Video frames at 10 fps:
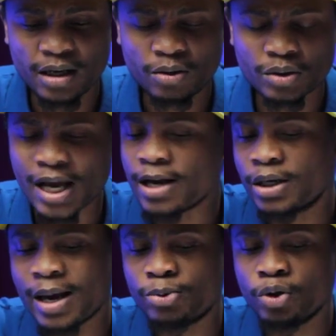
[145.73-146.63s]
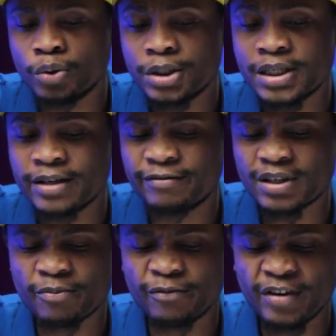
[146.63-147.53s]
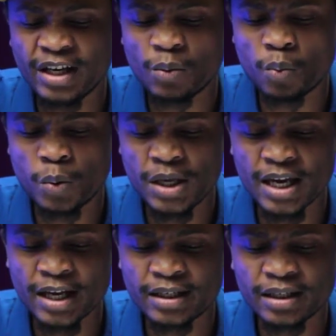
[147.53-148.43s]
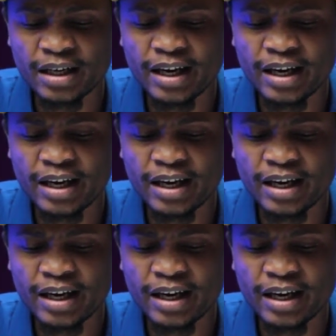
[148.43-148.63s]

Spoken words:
because I kept noticing some very weird